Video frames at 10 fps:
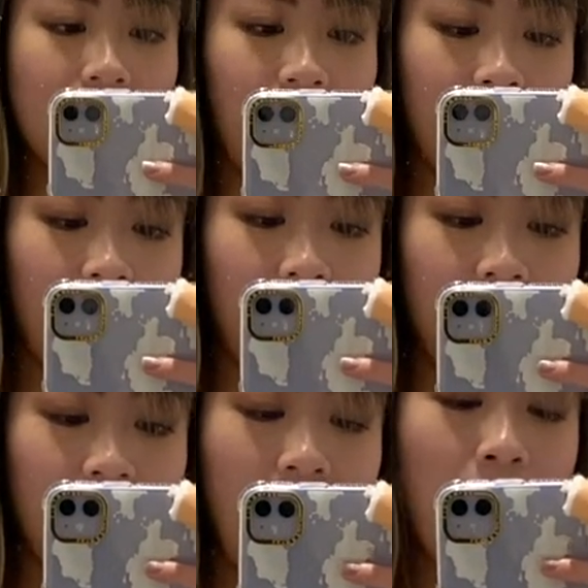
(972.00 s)
like
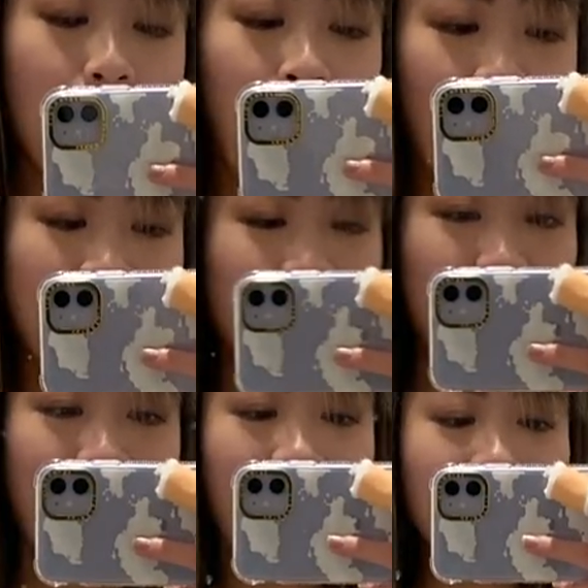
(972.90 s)

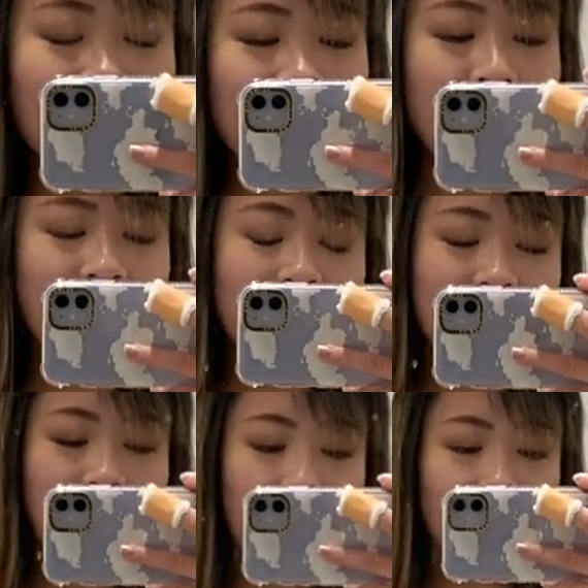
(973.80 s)
important parts. So
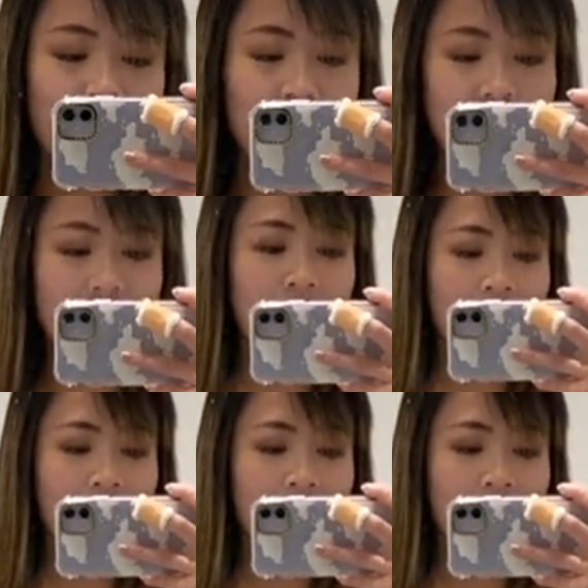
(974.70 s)
yeah, unfortunately,